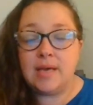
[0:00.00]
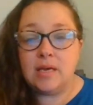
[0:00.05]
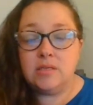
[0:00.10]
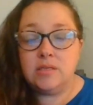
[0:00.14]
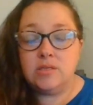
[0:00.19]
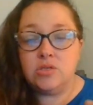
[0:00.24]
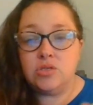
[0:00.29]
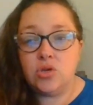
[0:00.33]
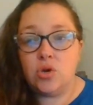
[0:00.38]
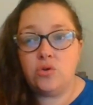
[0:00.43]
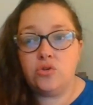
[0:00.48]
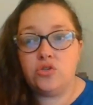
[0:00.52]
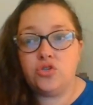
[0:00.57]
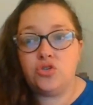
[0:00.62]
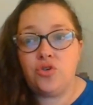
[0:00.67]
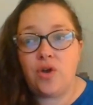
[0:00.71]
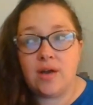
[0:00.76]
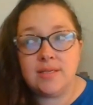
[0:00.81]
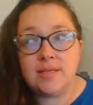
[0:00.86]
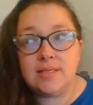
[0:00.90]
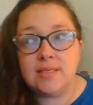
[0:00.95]
And so
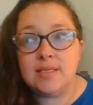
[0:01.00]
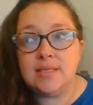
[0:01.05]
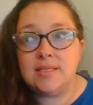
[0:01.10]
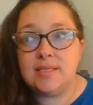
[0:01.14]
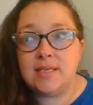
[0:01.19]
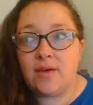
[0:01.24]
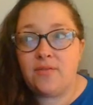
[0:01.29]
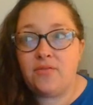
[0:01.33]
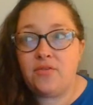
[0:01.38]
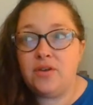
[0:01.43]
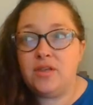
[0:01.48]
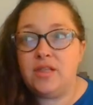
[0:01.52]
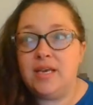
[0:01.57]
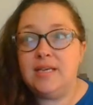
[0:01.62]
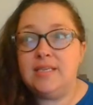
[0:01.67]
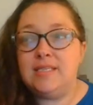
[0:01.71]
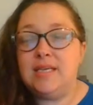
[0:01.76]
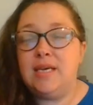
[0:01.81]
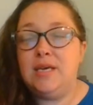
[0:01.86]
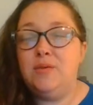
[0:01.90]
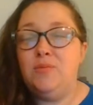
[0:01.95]
trust is definitely
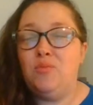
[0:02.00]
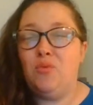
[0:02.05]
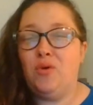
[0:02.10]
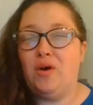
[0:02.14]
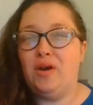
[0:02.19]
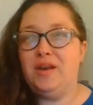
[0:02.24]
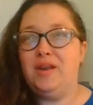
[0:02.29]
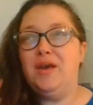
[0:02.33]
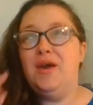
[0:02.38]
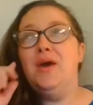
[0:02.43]
a deep one.